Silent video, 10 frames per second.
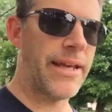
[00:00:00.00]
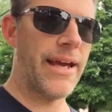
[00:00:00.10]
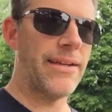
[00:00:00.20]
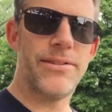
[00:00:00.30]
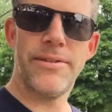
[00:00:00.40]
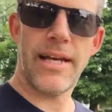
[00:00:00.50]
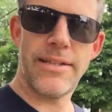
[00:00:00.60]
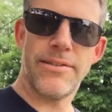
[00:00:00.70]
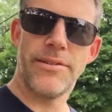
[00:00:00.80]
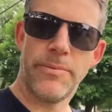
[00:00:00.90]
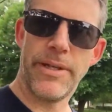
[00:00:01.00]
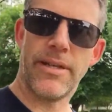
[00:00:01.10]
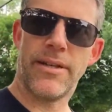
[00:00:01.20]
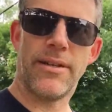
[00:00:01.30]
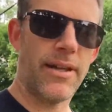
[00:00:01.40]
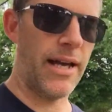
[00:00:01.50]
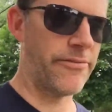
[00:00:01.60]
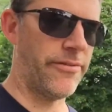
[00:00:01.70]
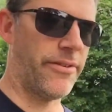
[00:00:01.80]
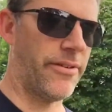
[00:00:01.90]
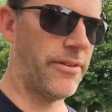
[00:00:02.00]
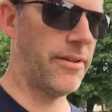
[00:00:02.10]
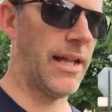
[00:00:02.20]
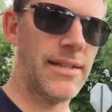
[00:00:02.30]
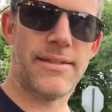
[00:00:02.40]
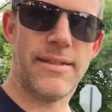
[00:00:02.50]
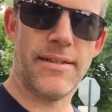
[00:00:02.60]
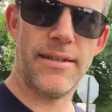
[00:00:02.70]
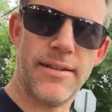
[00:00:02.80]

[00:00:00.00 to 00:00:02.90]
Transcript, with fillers: they can't do that during the week on a live lesson.